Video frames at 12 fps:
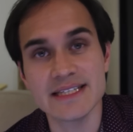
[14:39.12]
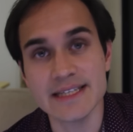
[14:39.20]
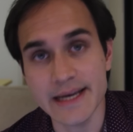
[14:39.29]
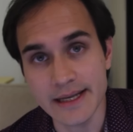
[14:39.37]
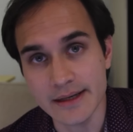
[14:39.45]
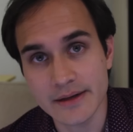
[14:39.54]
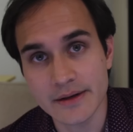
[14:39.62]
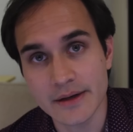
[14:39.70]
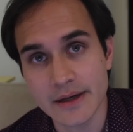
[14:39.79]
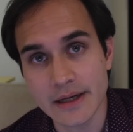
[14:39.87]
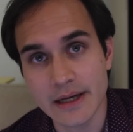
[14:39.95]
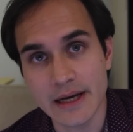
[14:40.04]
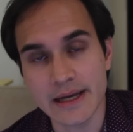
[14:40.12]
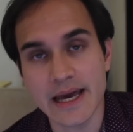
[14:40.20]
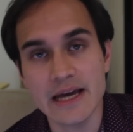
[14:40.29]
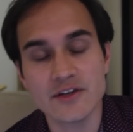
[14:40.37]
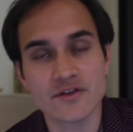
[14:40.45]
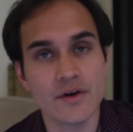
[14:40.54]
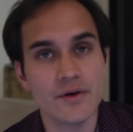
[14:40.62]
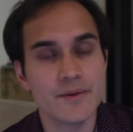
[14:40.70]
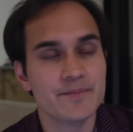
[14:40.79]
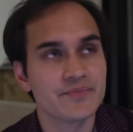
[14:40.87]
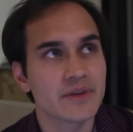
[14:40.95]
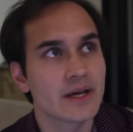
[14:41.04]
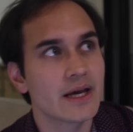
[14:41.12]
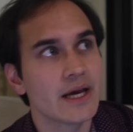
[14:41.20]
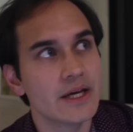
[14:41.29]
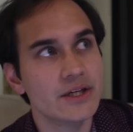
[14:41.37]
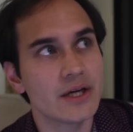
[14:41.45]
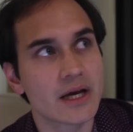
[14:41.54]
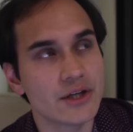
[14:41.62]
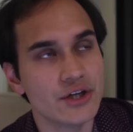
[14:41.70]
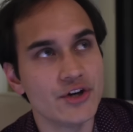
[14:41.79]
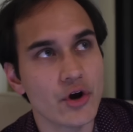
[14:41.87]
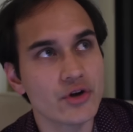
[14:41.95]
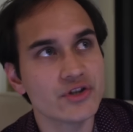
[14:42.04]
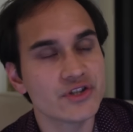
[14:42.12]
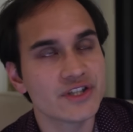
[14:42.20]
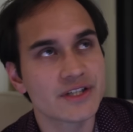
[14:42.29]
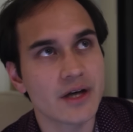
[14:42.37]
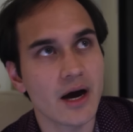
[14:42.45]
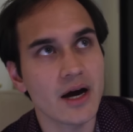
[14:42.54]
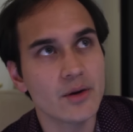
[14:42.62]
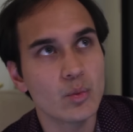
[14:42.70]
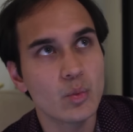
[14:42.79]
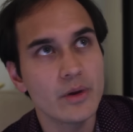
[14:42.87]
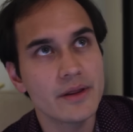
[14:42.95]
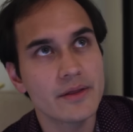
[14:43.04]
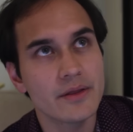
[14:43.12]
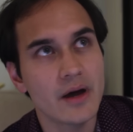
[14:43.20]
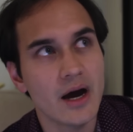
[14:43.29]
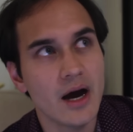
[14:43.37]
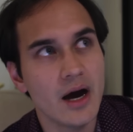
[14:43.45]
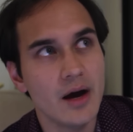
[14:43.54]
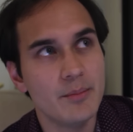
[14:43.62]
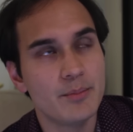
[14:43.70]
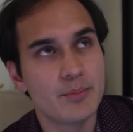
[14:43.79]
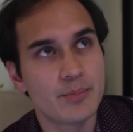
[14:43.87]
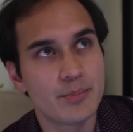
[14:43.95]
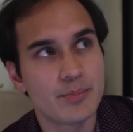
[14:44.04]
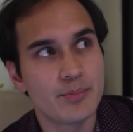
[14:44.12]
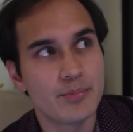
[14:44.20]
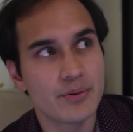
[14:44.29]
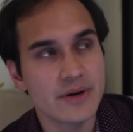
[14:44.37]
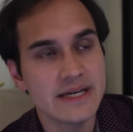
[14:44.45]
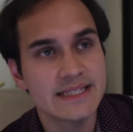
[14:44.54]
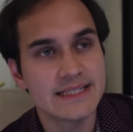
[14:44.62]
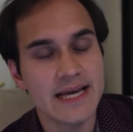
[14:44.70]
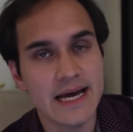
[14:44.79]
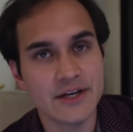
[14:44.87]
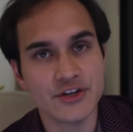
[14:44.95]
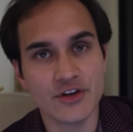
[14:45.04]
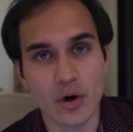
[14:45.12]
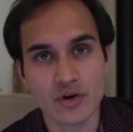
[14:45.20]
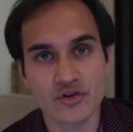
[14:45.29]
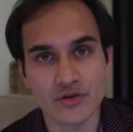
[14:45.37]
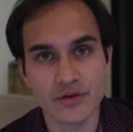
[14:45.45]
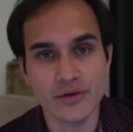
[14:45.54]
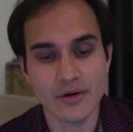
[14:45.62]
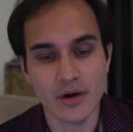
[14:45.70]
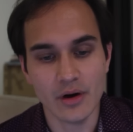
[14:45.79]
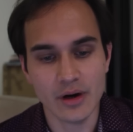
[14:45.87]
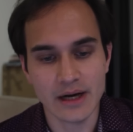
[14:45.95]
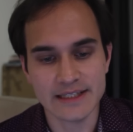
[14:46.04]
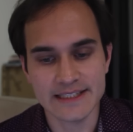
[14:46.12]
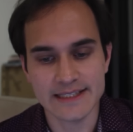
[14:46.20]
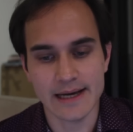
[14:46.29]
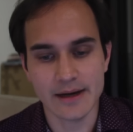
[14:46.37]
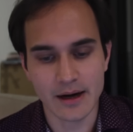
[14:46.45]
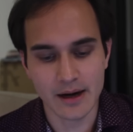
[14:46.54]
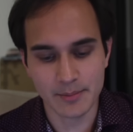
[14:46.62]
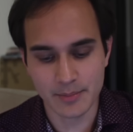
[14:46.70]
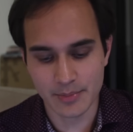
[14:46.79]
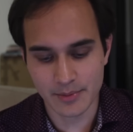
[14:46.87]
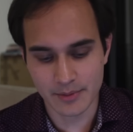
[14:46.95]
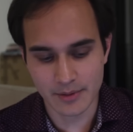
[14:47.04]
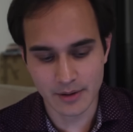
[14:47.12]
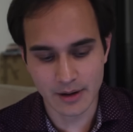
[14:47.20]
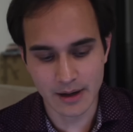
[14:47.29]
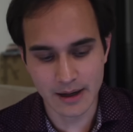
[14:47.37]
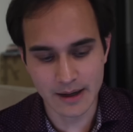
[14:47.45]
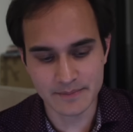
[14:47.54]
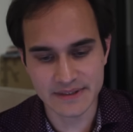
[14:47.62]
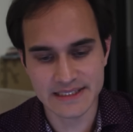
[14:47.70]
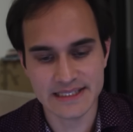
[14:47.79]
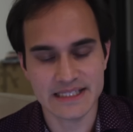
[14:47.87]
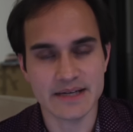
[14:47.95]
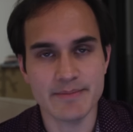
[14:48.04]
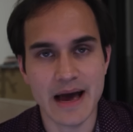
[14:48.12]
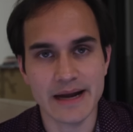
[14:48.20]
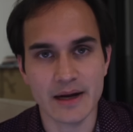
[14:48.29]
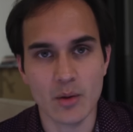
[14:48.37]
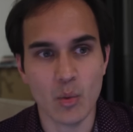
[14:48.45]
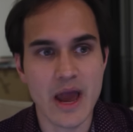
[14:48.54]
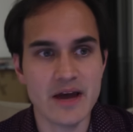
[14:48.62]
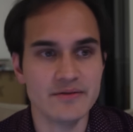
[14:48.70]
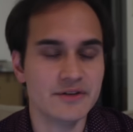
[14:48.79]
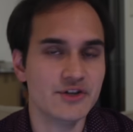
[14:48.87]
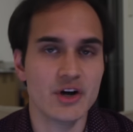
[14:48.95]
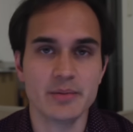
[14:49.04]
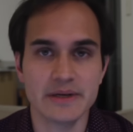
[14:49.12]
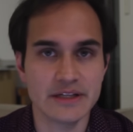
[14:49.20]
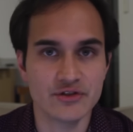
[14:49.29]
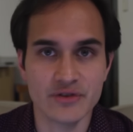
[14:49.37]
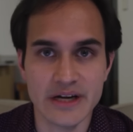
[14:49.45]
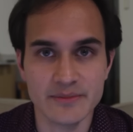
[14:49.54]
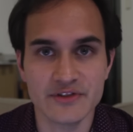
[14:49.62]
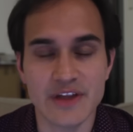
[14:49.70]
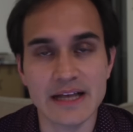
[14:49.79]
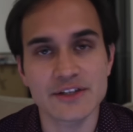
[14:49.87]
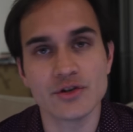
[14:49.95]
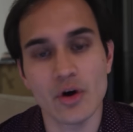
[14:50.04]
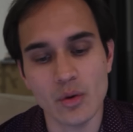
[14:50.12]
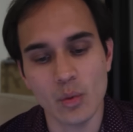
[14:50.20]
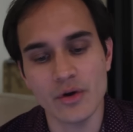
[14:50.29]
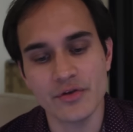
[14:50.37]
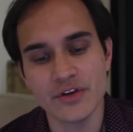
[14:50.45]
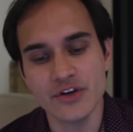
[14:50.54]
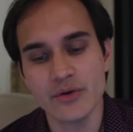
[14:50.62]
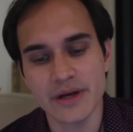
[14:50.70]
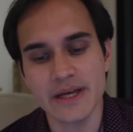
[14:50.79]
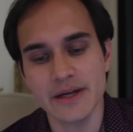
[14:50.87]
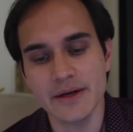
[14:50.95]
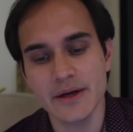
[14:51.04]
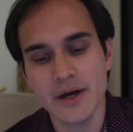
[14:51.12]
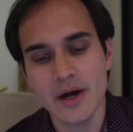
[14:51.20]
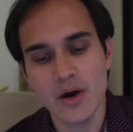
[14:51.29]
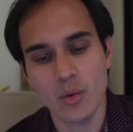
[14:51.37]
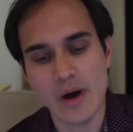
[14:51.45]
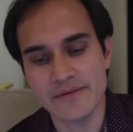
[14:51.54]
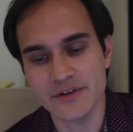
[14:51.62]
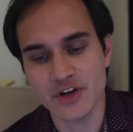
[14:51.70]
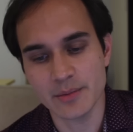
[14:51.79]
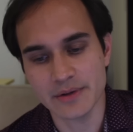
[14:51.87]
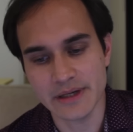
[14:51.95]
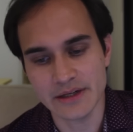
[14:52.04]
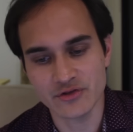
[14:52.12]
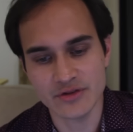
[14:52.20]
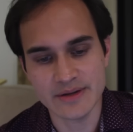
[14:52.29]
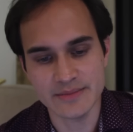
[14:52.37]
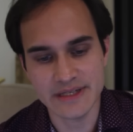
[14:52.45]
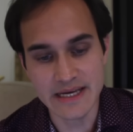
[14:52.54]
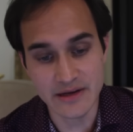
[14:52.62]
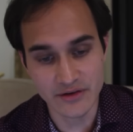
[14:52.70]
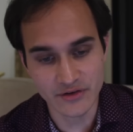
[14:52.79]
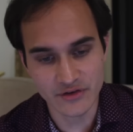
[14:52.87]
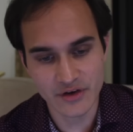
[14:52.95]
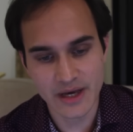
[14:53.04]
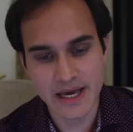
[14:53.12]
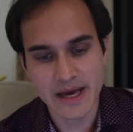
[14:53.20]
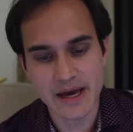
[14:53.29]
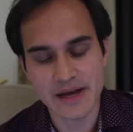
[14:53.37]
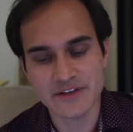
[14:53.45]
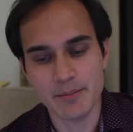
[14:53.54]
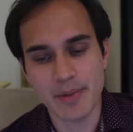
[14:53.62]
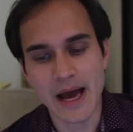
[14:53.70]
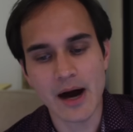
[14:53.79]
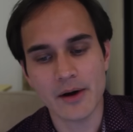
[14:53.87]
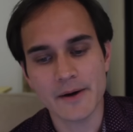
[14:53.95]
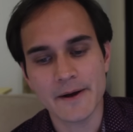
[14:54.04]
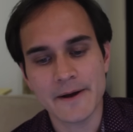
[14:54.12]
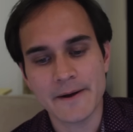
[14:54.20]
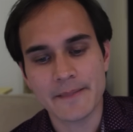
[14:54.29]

assent. Okay, so you don't start with a preset doctrine, a set up systematic way of interpreting dreams. That's not what the Jungian way of interpreting dreams is. It's about